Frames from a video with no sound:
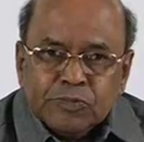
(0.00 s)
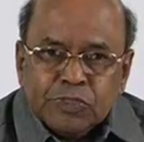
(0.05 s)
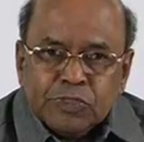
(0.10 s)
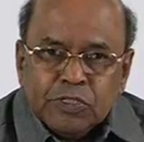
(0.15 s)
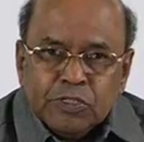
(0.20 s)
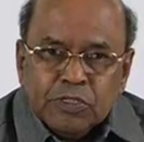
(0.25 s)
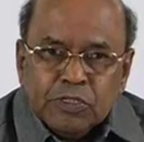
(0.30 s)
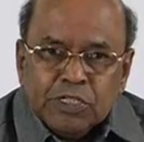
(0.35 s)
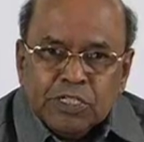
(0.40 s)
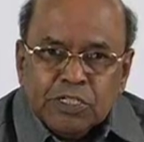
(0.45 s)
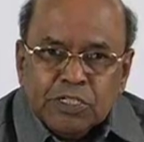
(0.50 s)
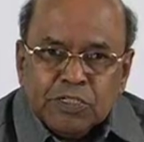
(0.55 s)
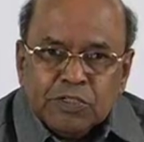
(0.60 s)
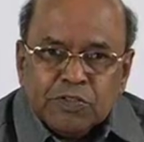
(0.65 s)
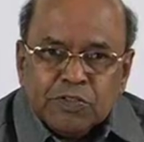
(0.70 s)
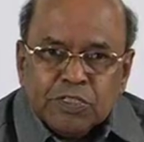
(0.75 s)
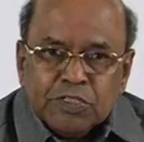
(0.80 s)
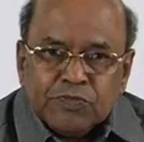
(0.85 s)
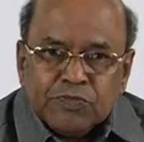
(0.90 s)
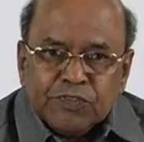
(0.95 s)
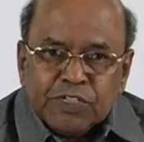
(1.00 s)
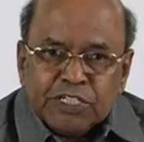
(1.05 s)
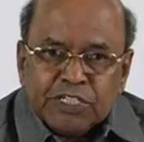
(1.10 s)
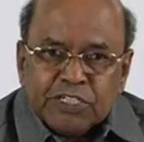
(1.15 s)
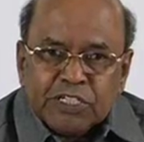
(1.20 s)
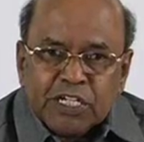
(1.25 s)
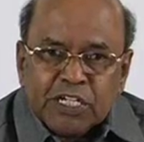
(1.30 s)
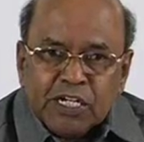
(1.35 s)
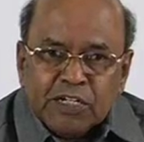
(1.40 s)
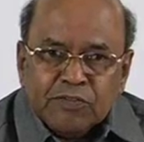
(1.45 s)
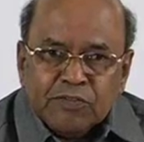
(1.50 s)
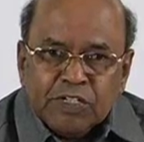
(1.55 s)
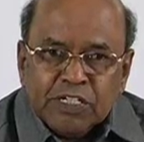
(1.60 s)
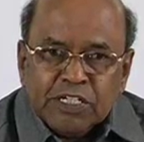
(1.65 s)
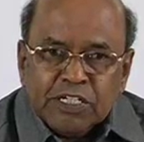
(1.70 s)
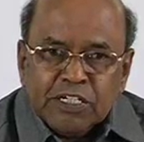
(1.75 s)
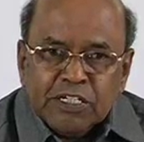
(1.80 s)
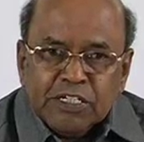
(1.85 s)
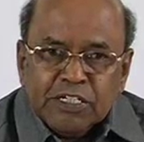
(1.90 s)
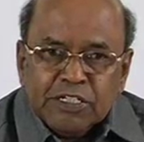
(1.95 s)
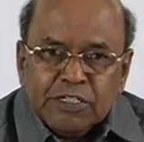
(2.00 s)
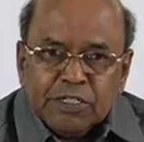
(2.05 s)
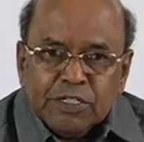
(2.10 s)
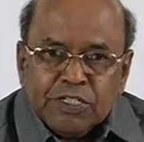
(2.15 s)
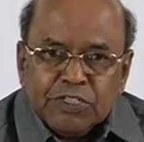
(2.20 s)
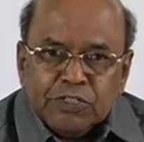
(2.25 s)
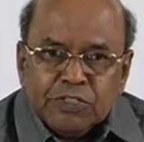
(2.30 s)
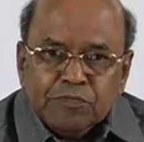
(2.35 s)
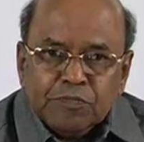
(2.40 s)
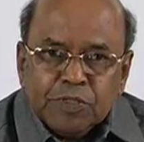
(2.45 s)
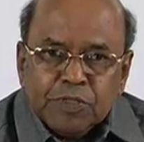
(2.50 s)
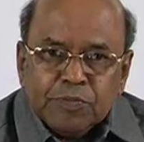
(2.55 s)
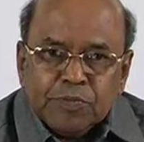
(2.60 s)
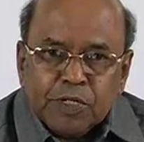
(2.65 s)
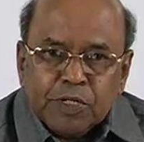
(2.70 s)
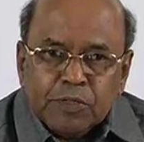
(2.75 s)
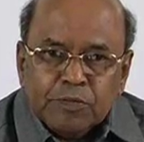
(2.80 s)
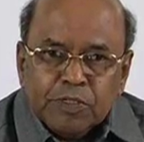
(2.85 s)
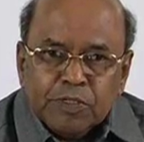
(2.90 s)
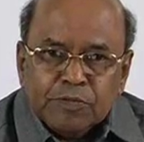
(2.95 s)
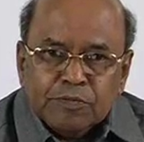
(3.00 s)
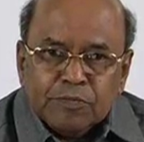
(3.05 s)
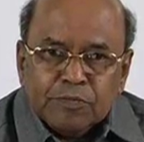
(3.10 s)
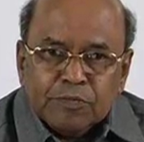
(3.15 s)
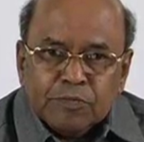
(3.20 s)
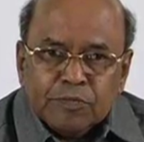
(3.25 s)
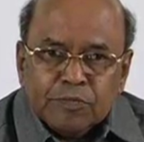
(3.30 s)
So it is first converted into a simple problem